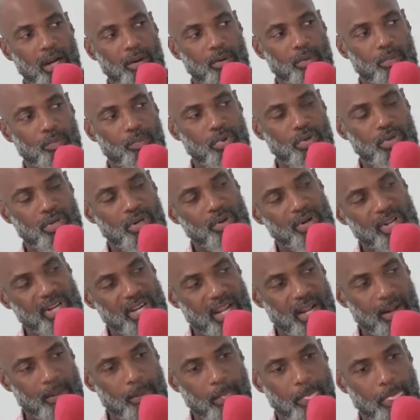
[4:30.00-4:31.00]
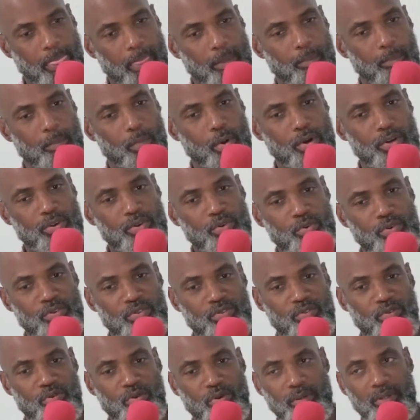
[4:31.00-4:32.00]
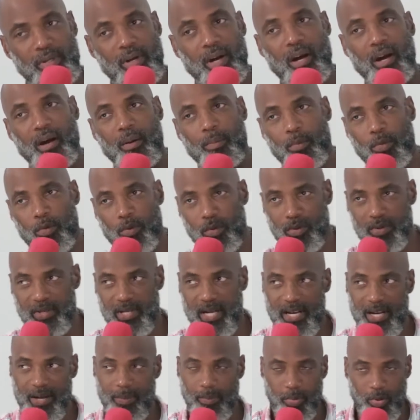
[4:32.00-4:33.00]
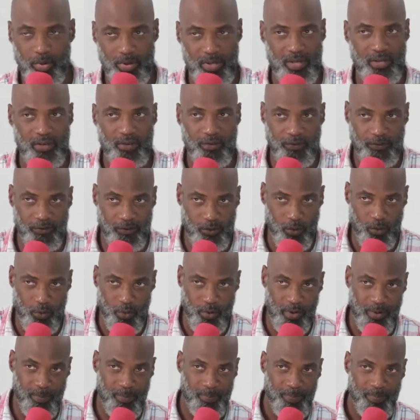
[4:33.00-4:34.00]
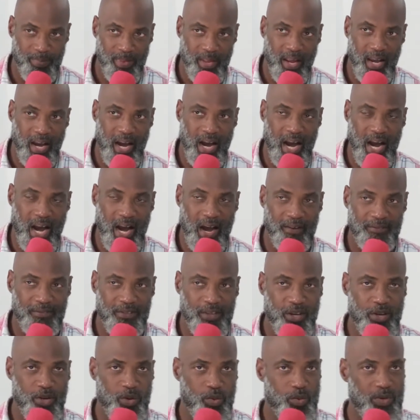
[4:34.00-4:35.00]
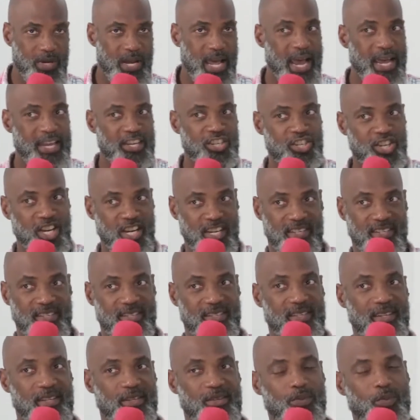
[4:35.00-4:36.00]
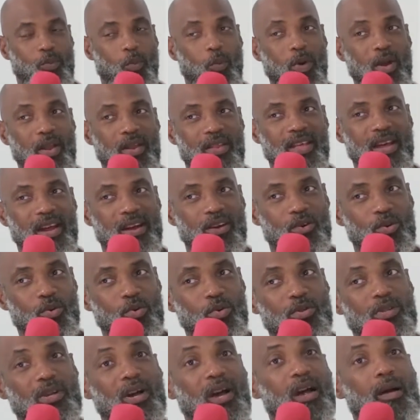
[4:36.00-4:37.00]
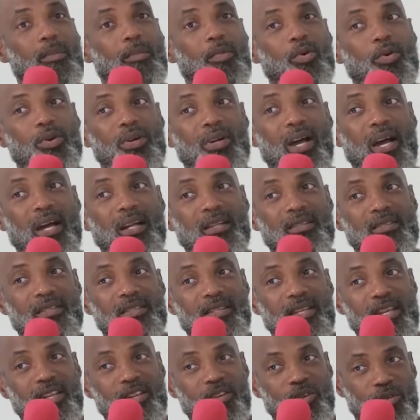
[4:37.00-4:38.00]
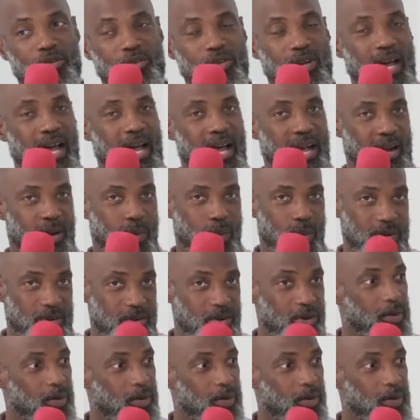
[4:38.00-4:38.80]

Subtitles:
And put not only that, but those growth hormones that they put in the food, after you digest it, will that growth hormone continue to act with